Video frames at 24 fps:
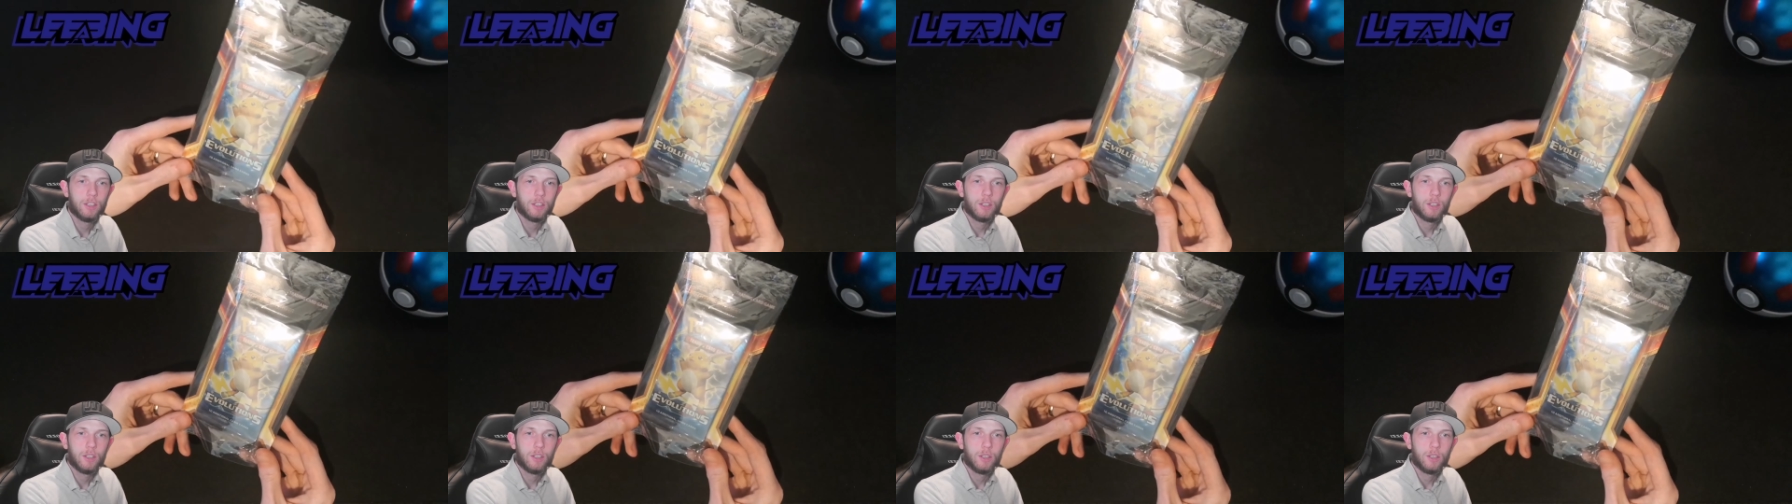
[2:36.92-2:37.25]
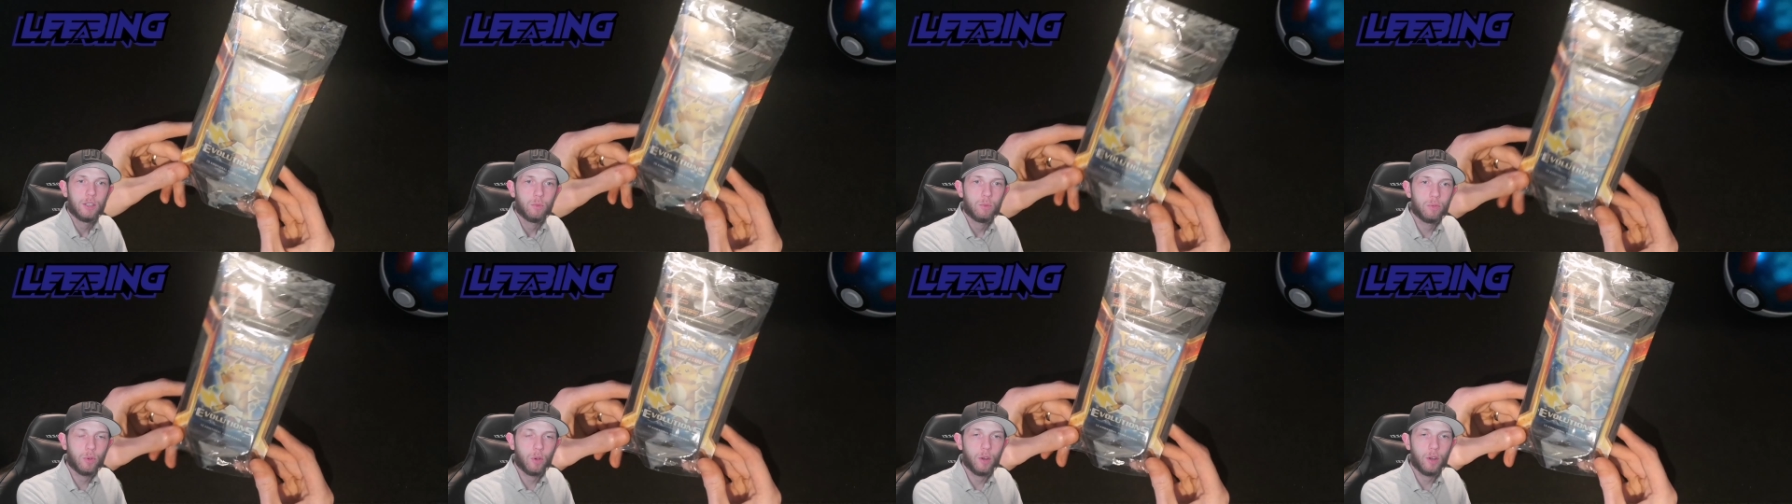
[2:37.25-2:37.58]

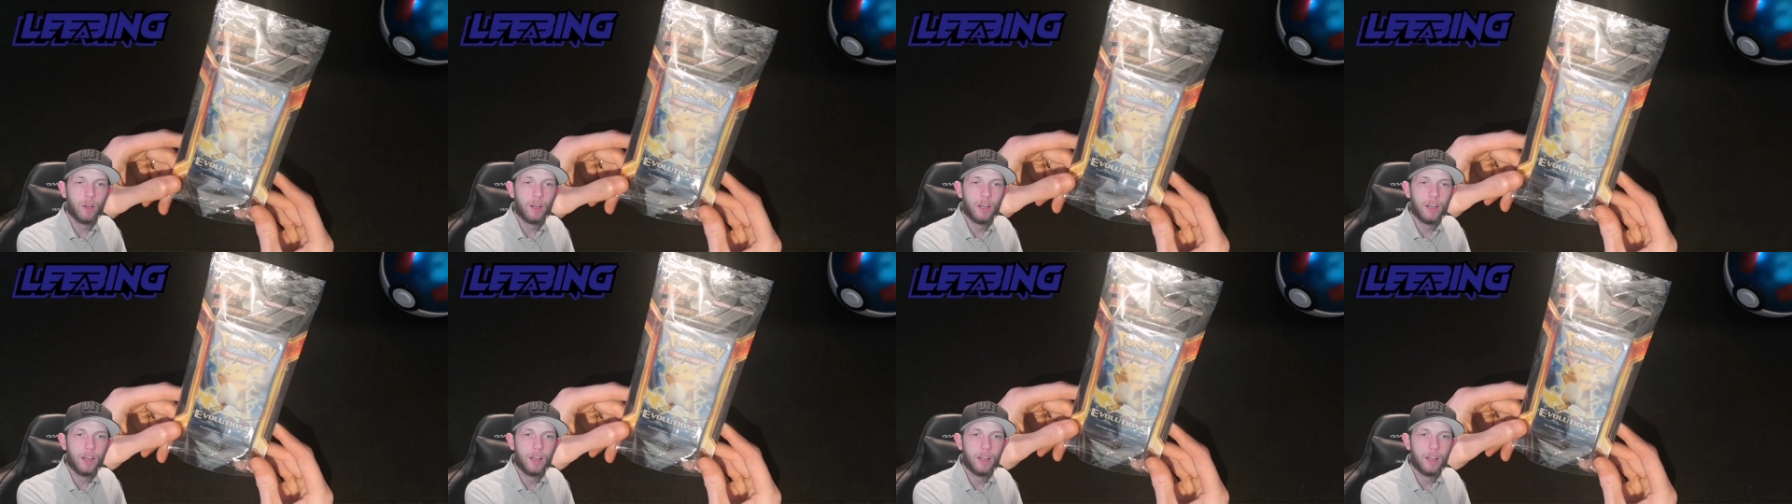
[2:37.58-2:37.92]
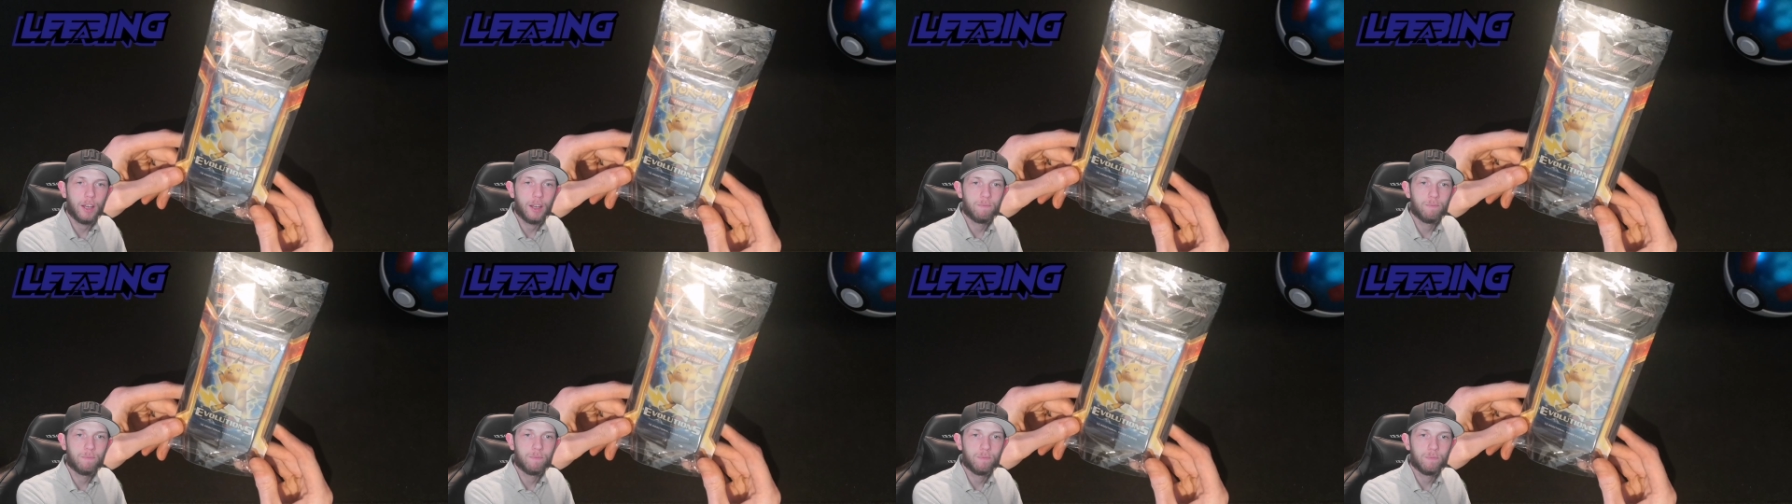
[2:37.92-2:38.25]
we've got
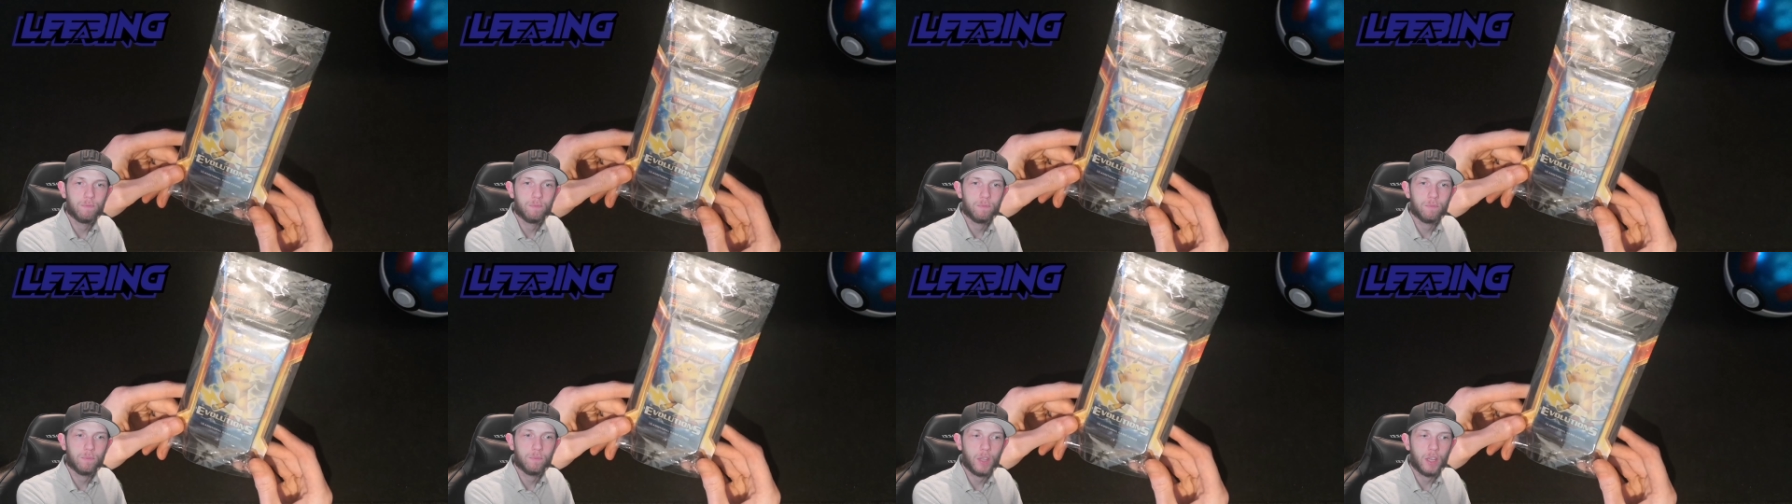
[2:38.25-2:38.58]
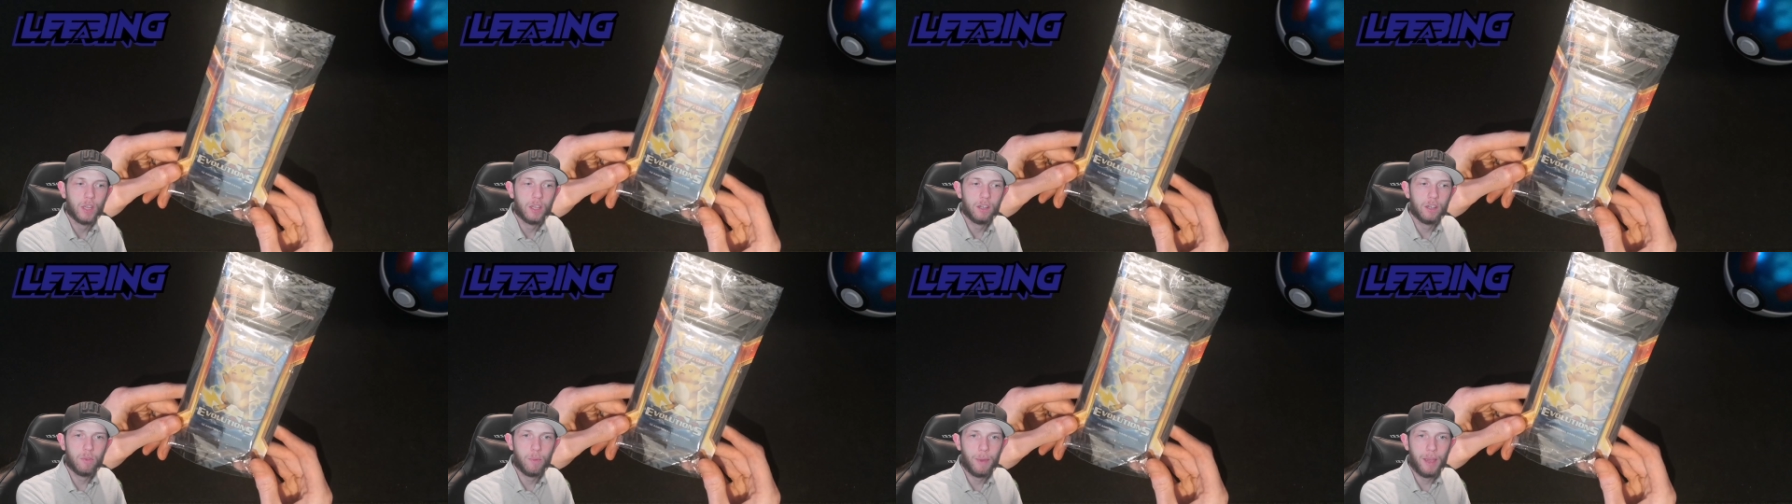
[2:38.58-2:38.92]

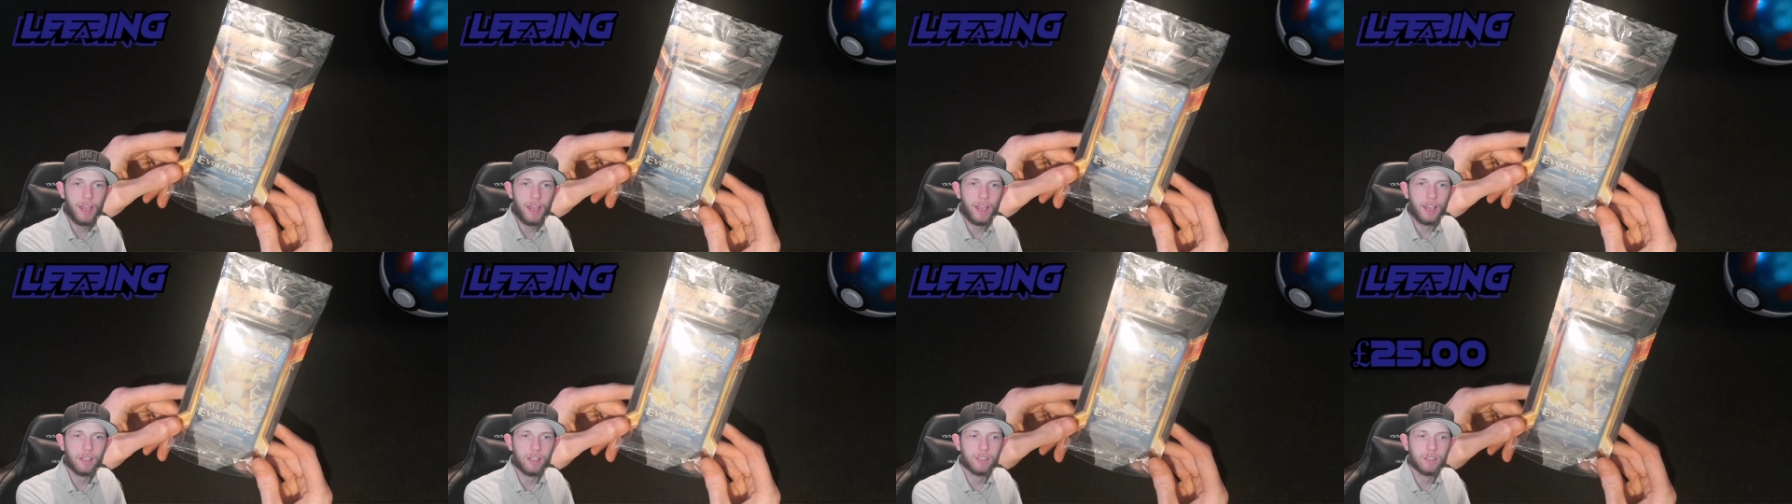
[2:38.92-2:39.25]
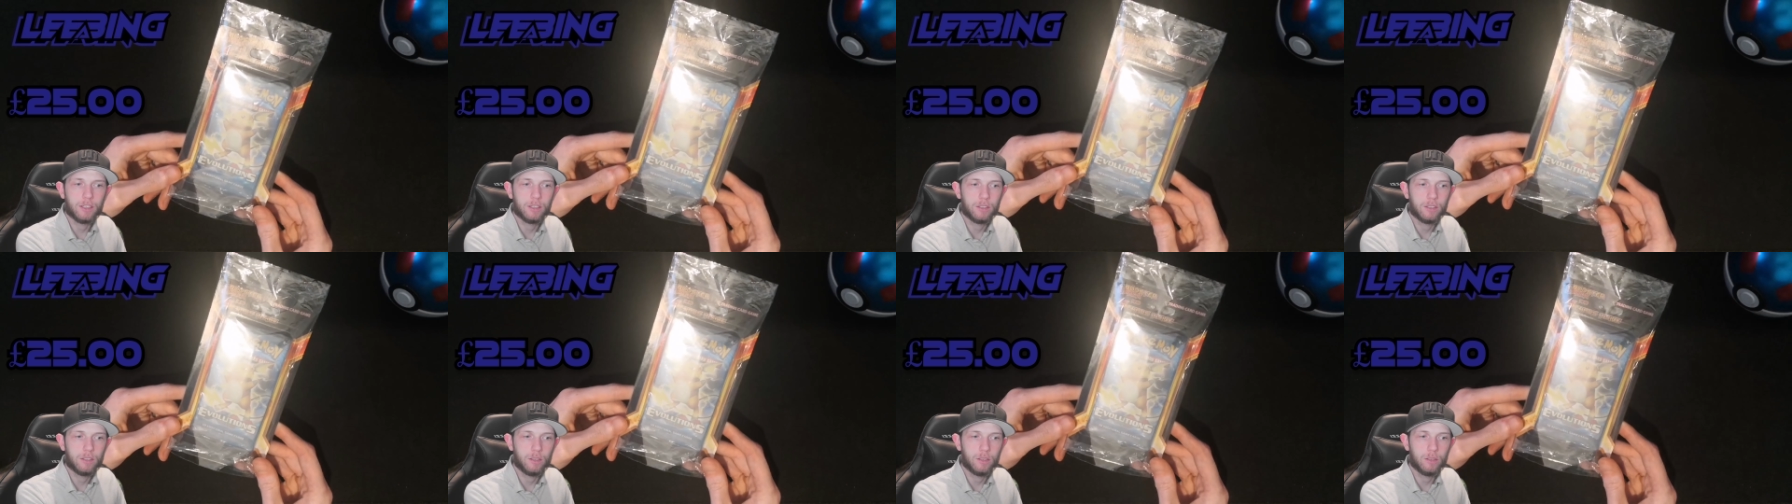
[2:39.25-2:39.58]
another pack
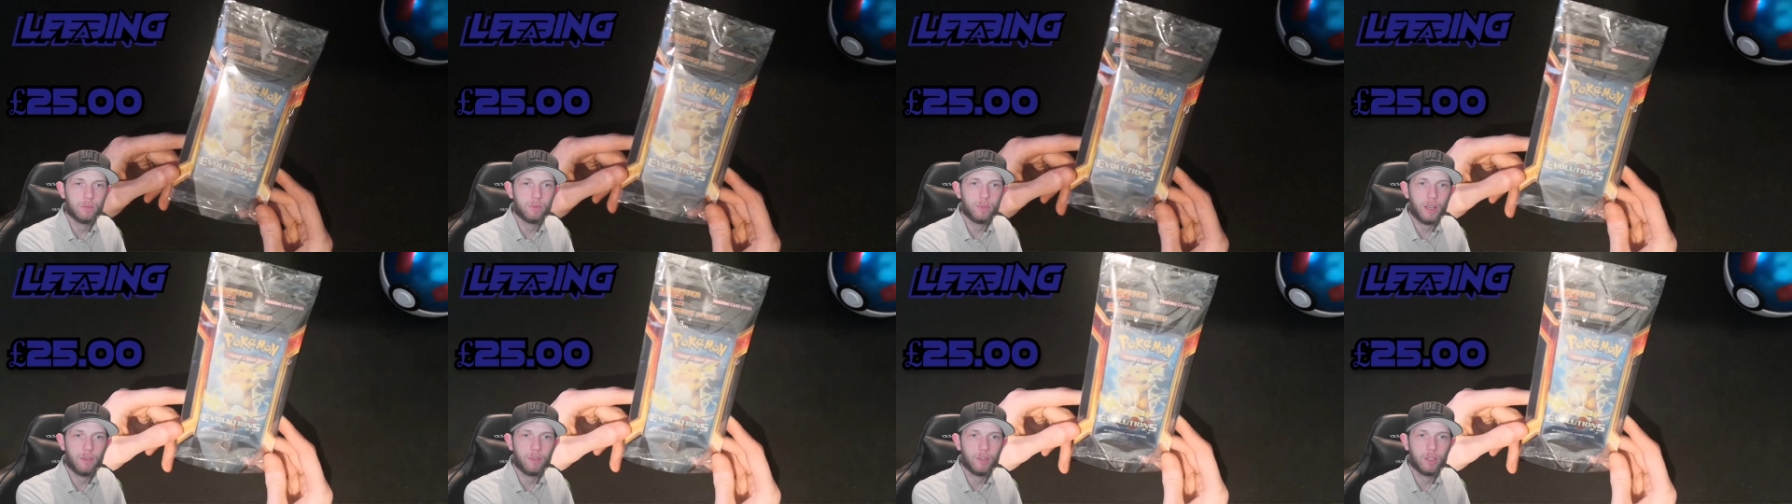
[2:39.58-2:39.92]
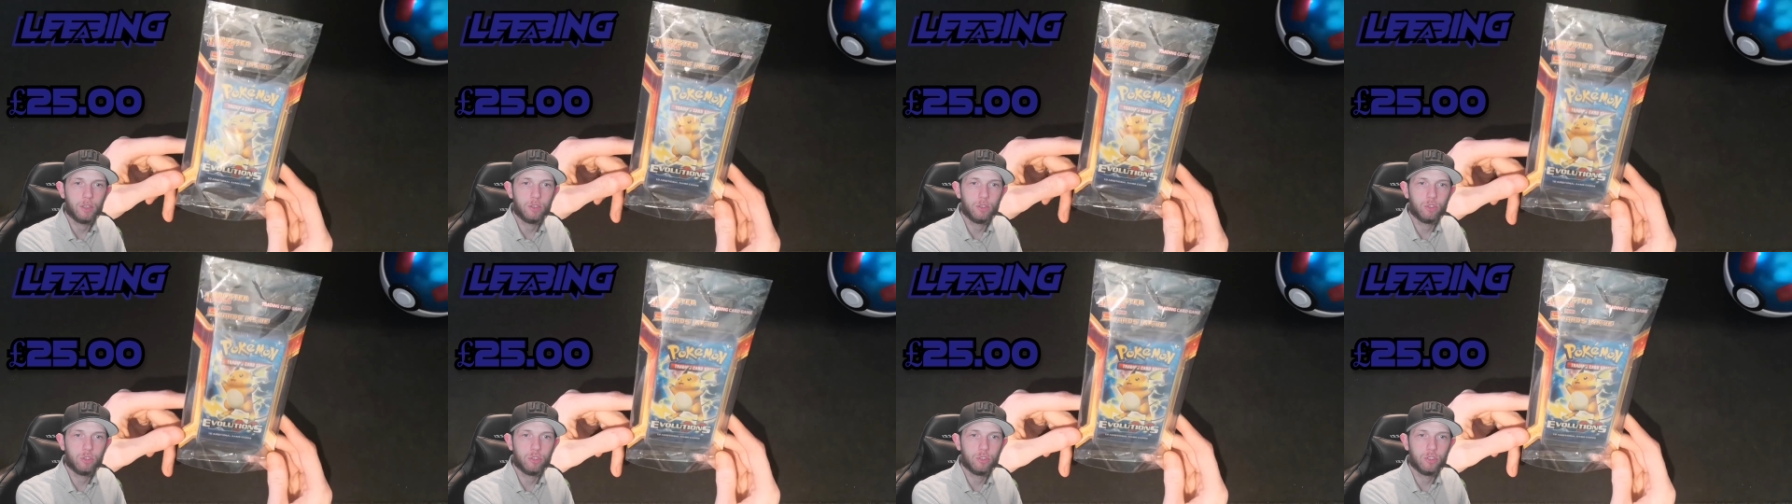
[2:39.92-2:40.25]
of
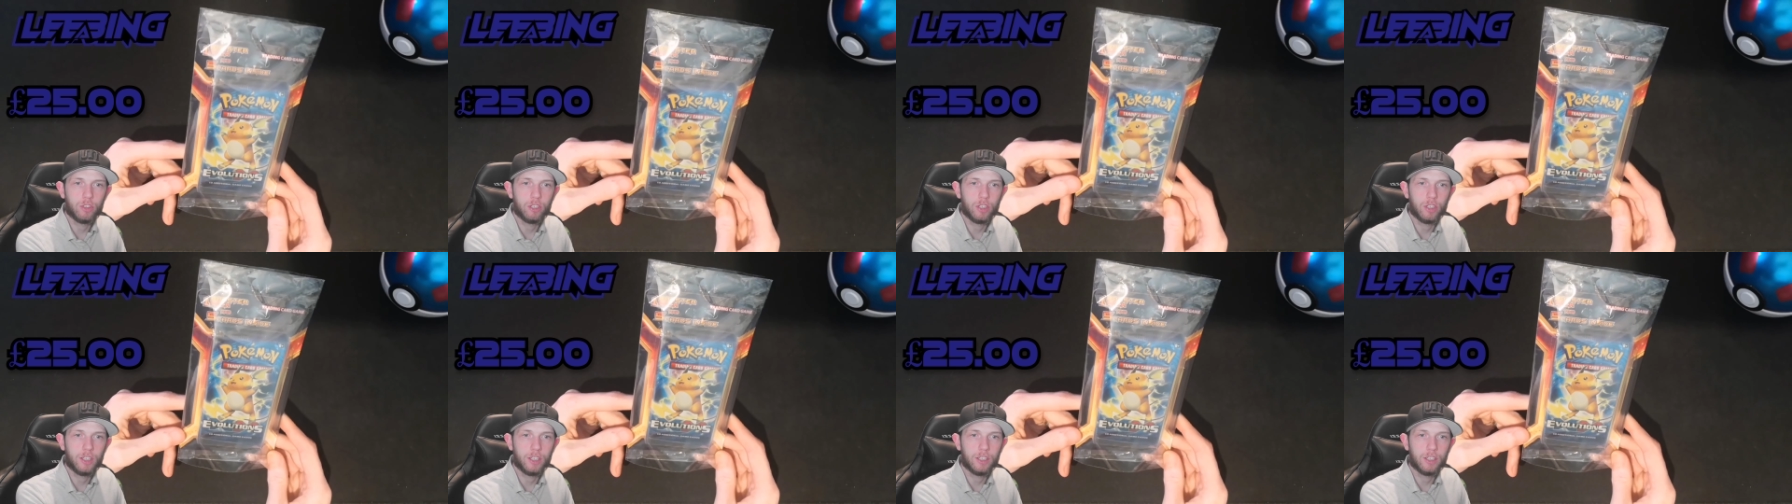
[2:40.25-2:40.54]
evolutions here.